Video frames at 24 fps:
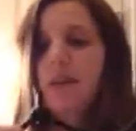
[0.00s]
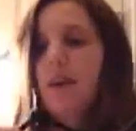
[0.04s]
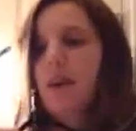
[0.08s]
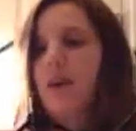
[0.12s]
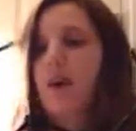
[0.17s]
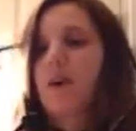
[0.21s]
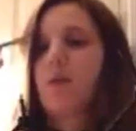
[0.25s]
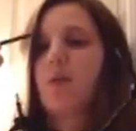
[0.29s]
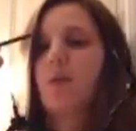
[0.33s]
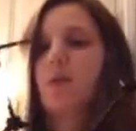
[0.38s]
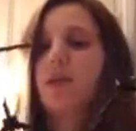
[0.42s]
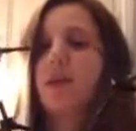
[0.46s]

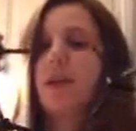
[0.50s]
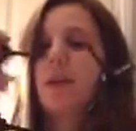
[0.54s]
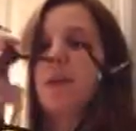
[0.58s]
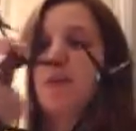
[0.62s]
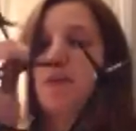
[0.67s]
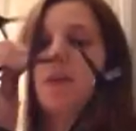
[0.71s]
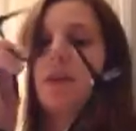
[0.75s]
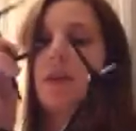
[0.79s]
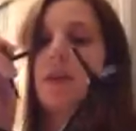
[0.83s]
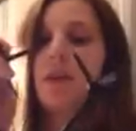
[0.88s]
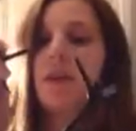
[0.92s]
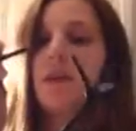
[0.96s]
I will
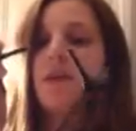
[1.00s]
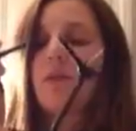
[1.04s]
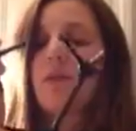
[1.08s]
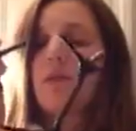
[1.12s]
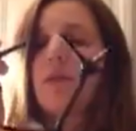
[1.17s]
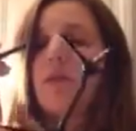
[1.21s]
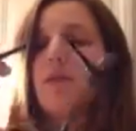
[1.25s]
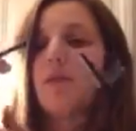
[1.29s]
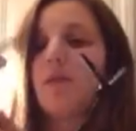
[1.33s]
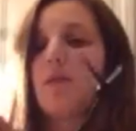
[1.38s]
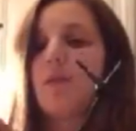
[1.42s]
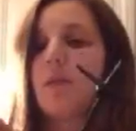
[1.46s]
keep an
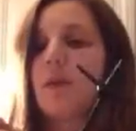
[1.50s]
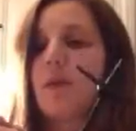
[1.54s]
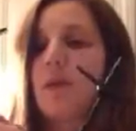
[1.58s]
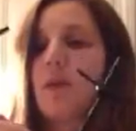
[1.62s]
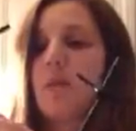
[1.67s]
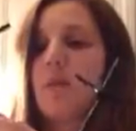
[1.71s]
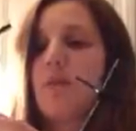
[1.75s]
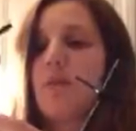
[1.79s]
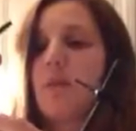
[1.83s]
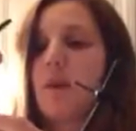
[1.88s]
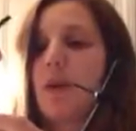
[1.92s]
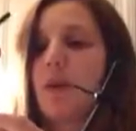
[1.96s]
ethyl group and
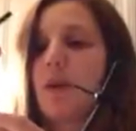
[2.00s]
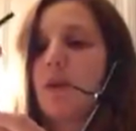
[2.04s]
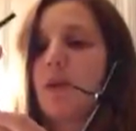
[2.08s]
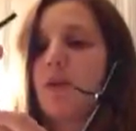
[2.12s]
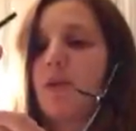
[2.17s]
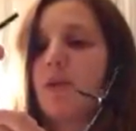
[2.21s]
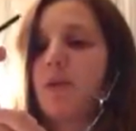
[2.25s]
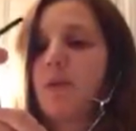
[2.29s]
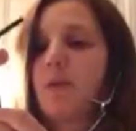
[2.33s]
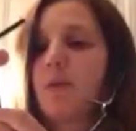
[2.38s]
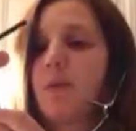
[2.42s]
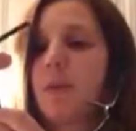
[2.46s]
a
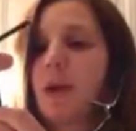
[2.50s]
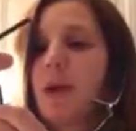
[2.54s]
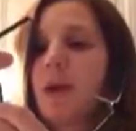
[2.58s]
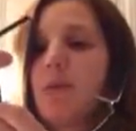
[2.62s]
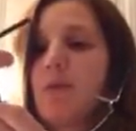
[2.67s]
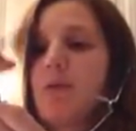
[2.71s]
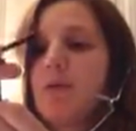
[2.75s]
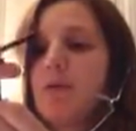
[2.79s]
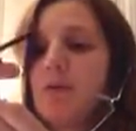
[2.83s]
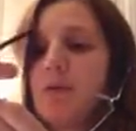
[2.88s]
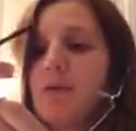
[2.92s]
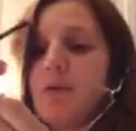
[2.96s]
methyl group
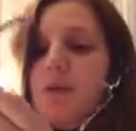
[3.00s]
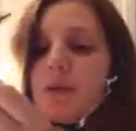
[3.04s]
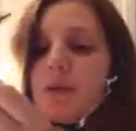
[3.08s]
out.